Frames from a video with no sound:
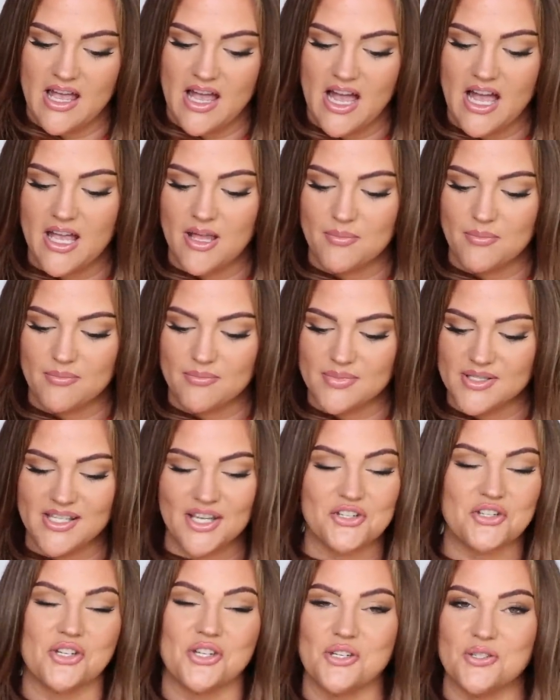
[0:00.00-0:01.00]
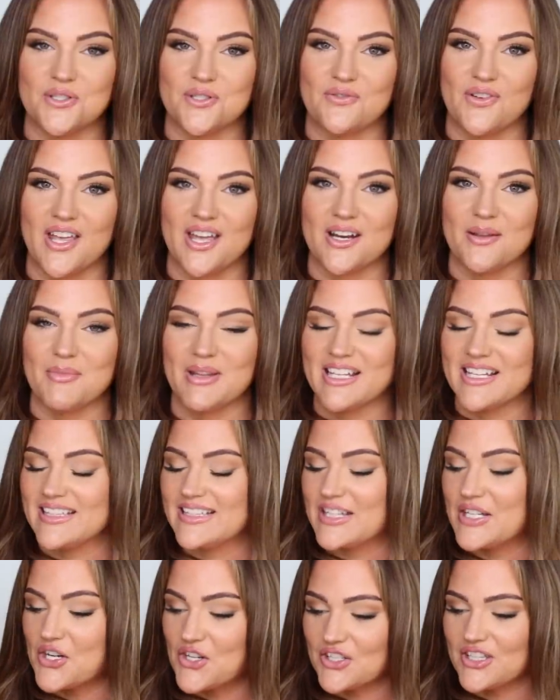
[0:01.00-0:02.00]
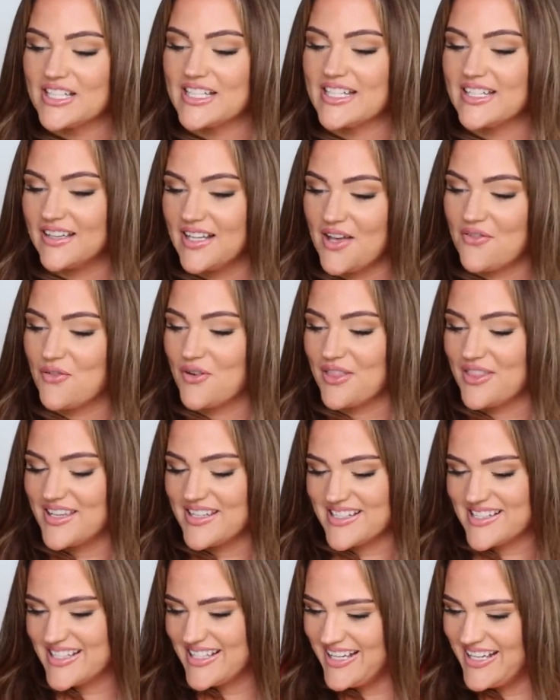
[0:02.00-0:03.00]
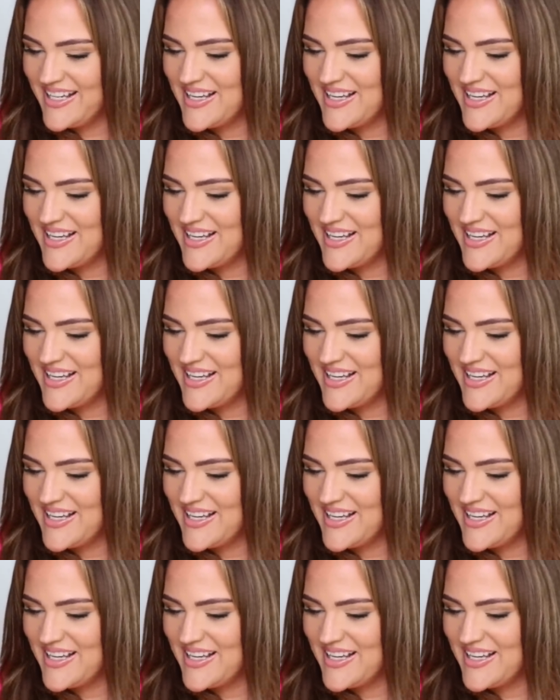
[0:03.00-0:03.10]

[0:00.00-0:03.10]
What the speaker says: I'm such a huge fan. I'm like literally in love with this.